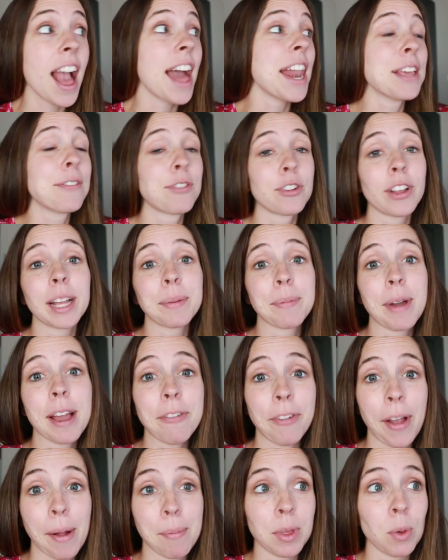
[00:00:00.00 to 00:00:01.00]
And if you're like
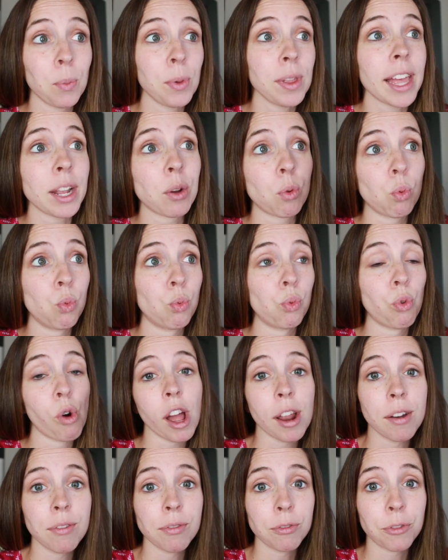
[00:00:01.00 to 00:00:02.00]
my family, we like
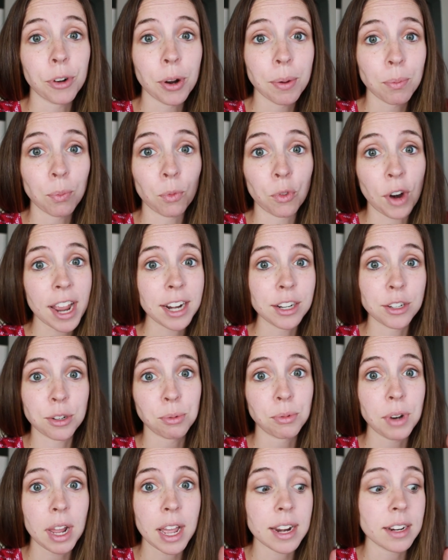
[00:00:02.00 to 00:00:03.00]
run from ride
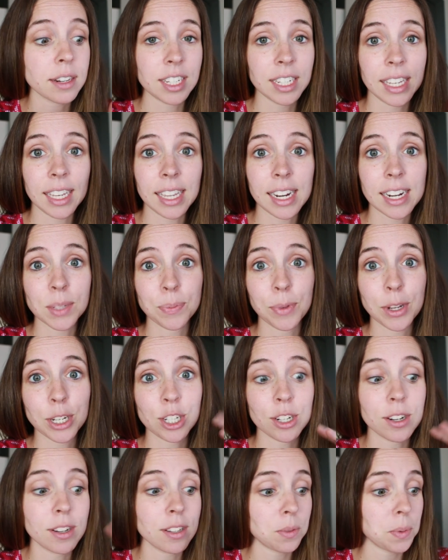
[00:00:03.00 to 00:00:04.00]
to ride to get as
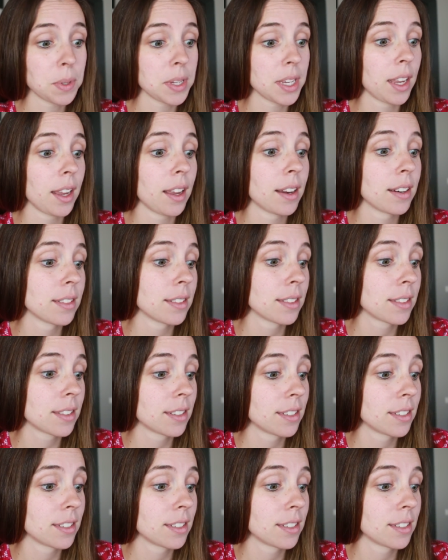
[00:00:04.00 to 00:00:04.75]
much in as we can.